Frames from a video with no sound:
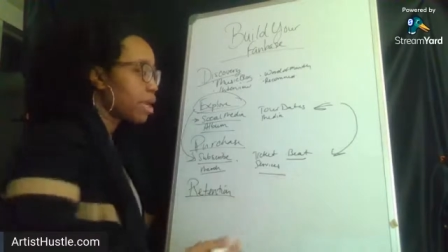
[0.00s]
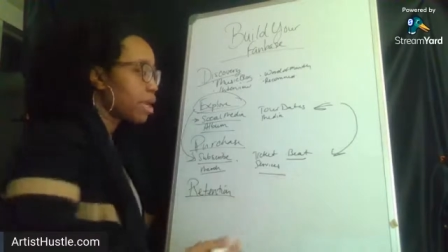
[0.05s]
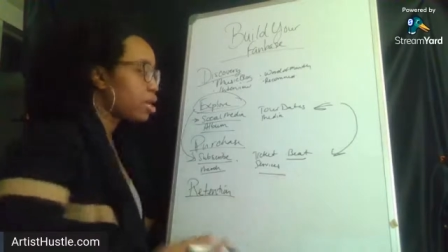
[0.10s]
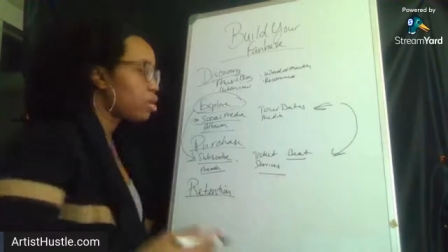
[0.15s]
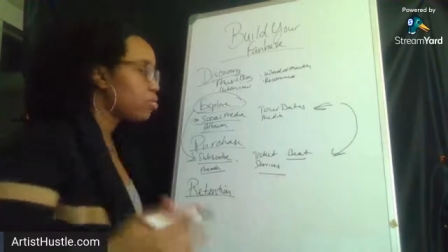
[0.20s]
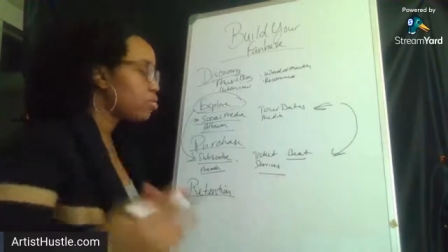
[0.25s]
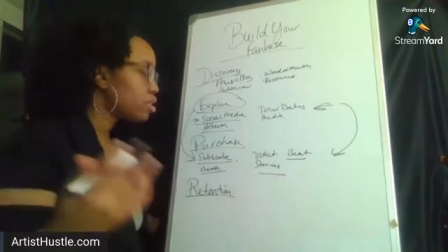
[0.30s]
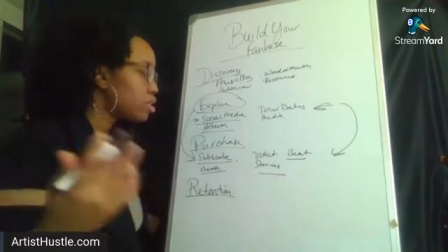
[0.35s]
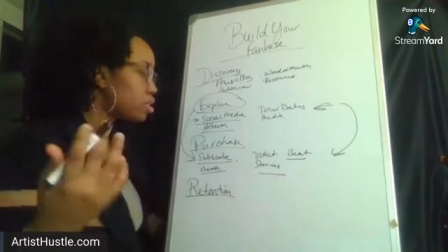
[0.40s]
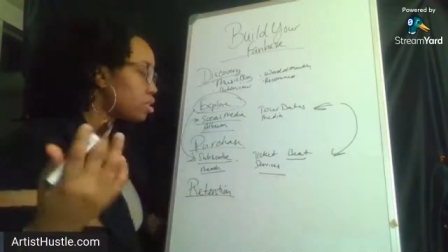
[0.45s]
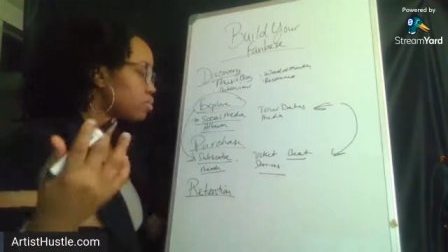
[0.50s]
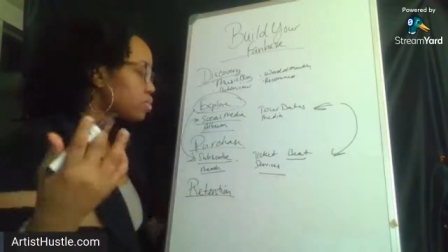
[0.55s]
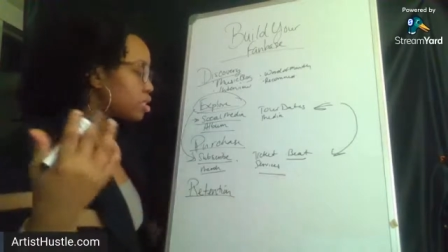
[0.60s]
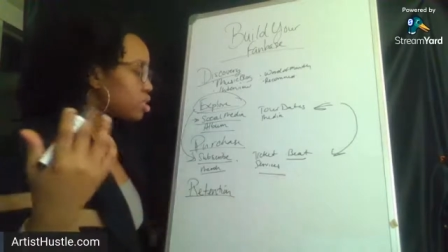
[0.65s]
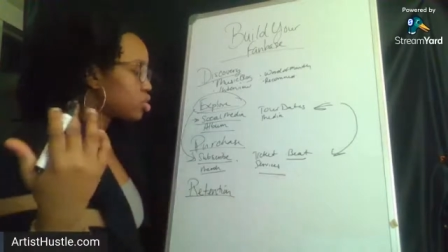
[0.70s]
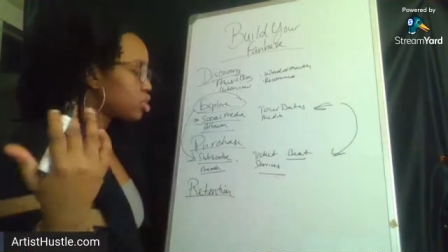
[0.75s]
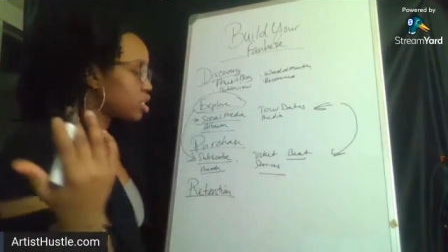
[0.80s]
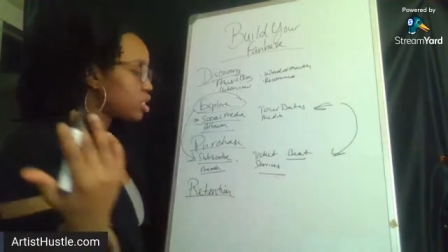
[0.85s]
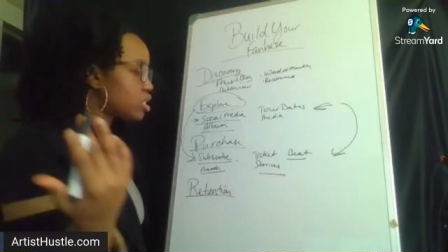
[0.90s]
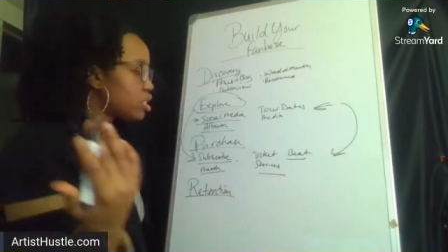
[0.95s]
I don't want them to
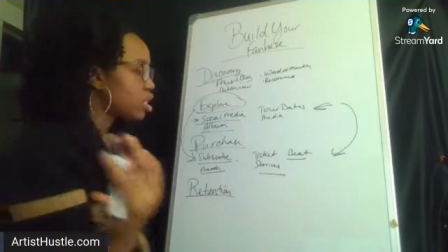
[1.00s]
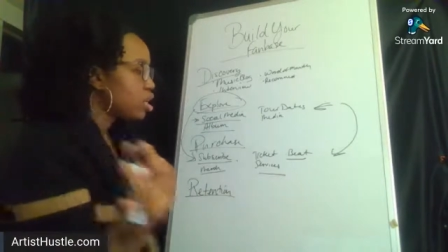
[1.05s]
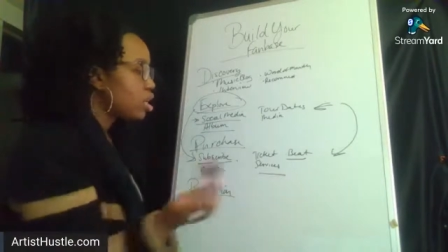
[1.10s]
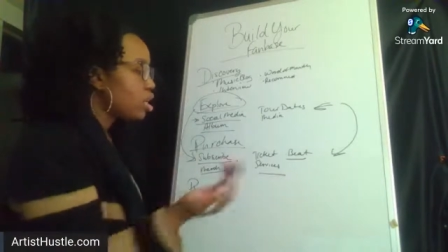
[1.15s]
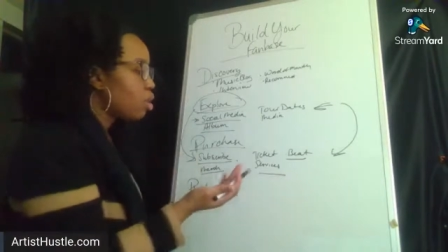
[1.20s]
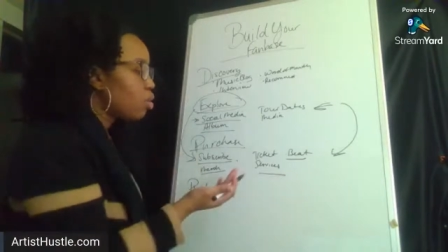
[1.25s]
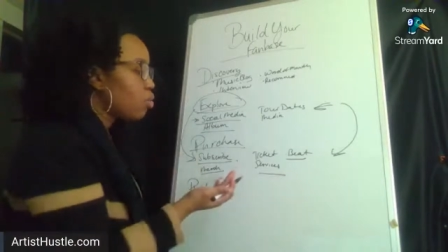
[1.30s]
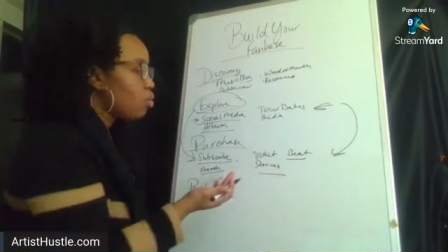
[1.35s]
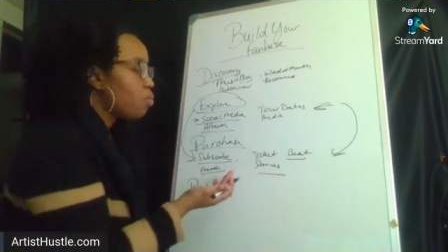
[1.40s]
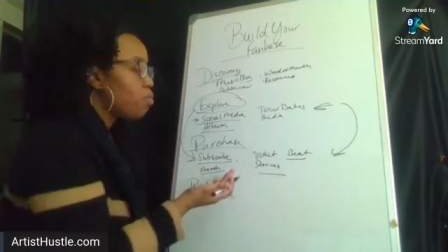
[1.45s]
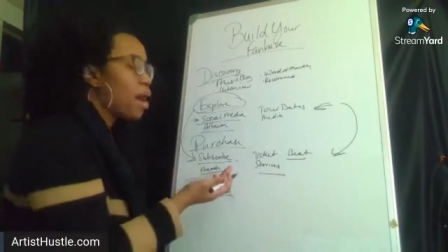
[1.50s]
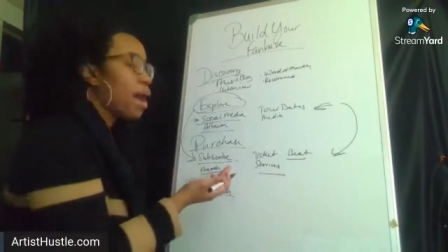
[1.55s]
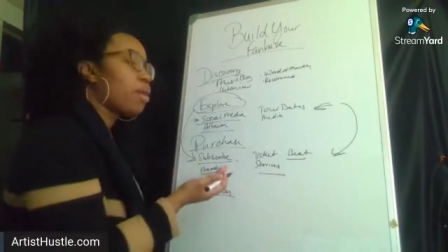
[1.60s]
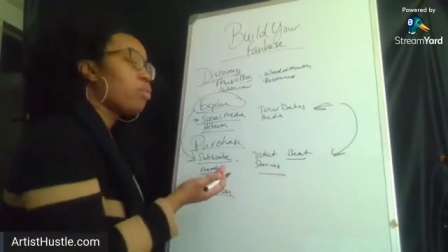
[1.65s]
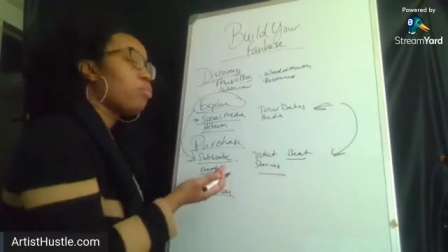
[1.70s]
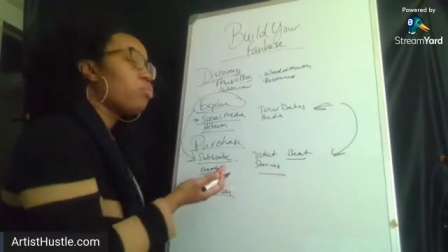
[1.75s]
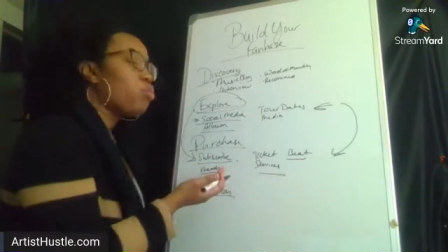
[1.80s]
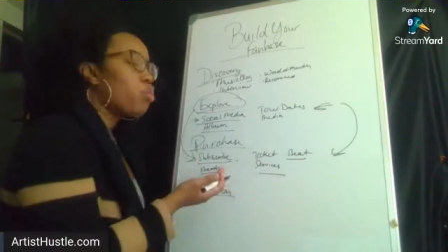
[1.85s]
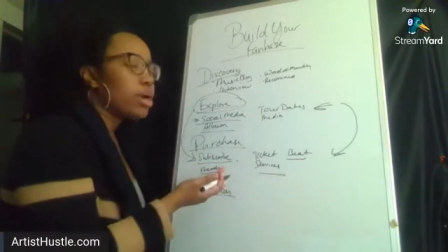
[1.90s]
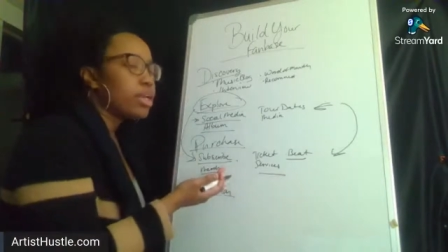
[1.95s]
just
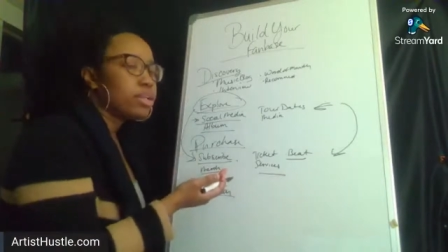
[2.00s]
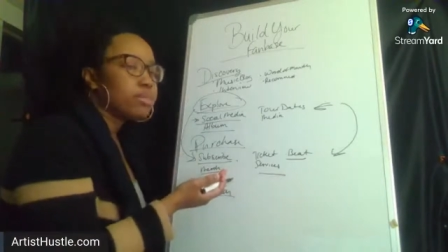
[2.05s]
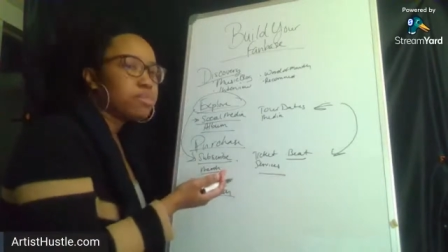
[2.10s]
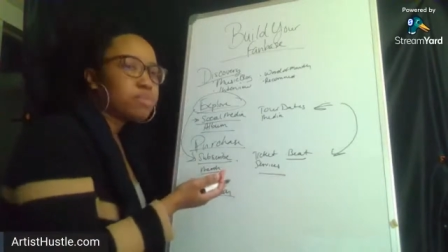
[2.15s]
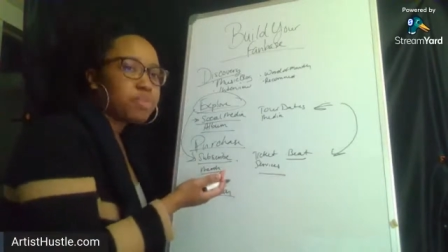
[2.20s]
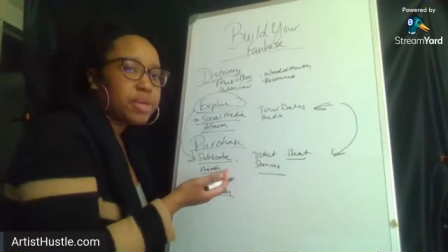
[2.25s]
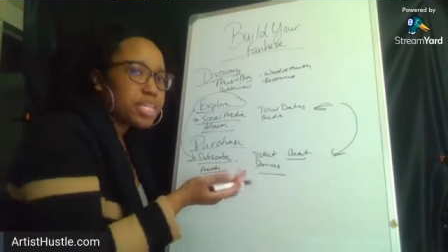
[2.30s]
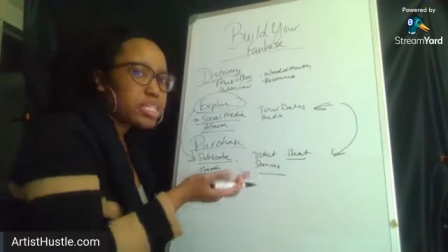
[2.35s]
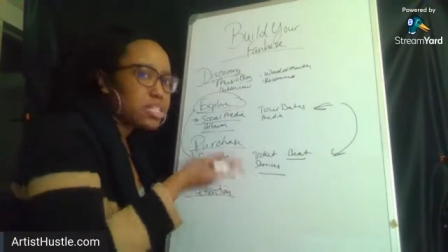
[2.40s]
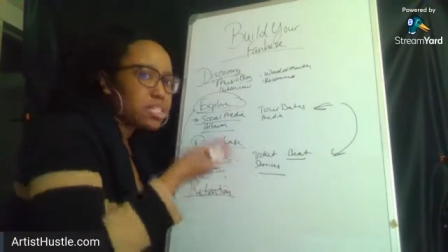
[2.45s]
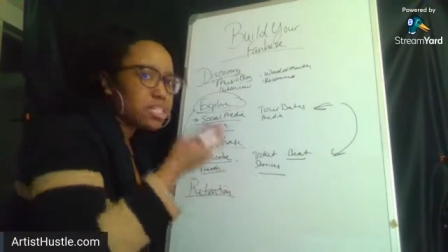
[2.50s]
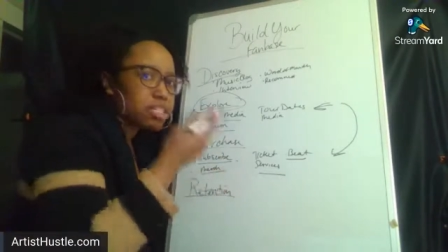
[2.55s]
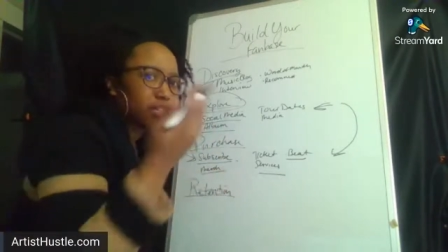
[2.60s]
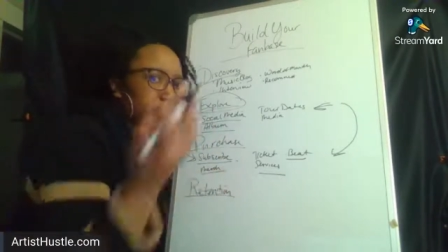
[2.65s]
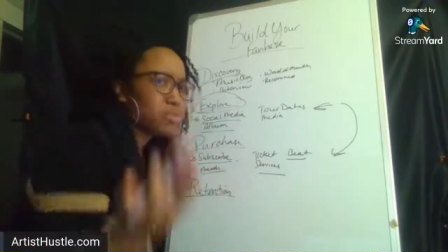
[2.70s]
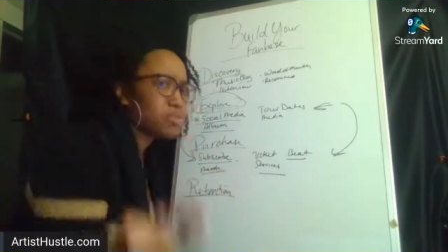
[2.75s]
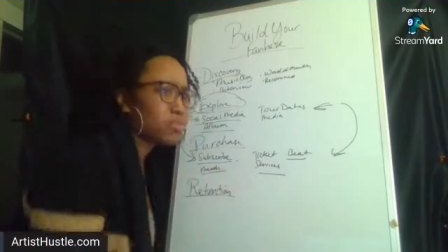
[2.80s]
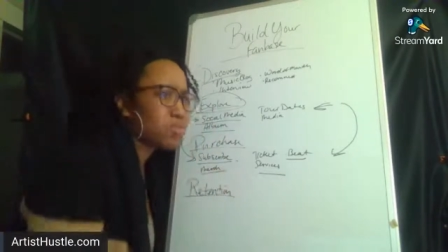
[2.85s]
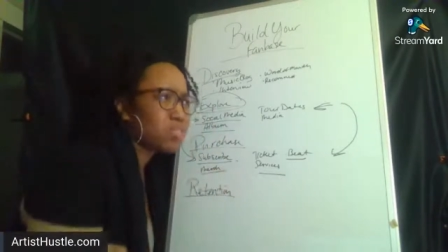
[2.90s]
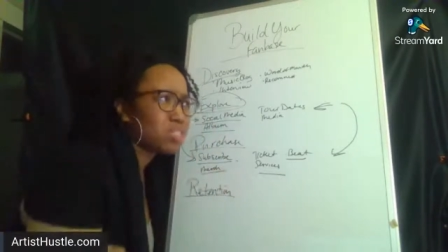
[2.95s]
buy one piece
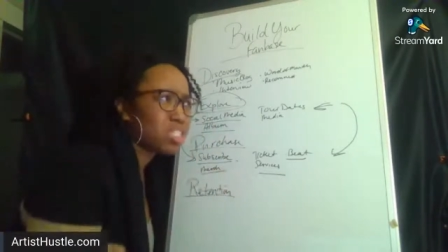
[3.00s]
of